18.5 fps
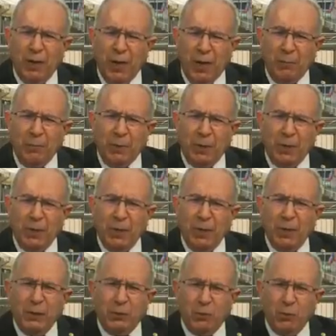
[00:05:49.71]

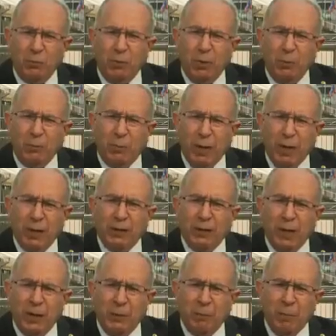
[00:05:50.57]
happy to be
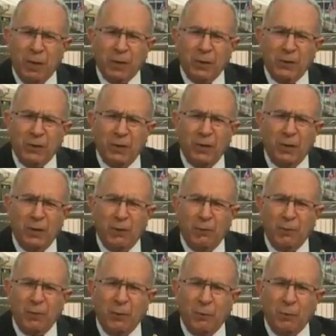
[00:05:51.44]
part and parcel
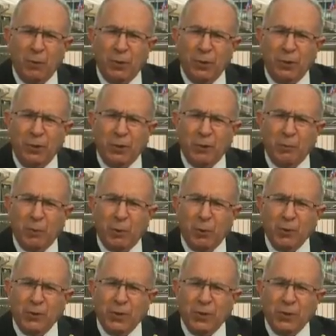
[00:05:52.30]
of the political
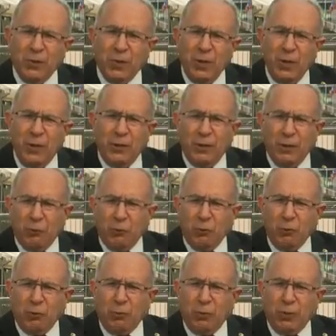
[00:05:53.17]
process
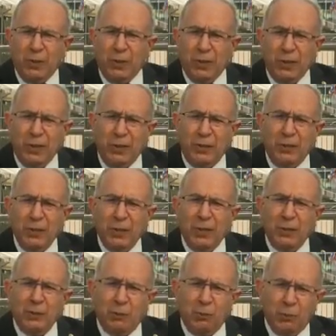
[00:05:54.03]
that would lead
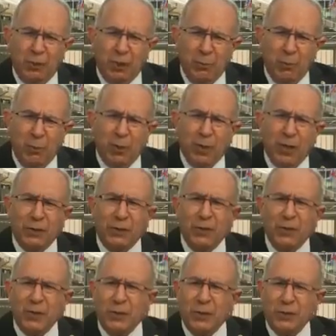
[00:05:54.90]
to
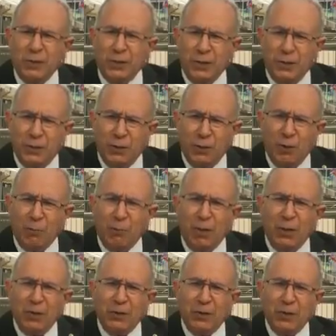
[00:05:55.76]
democratization,
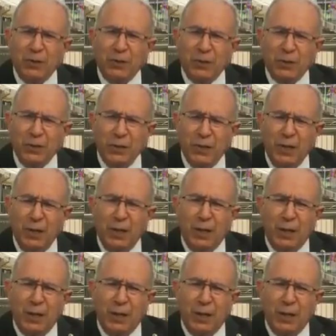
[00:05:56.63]
normalization,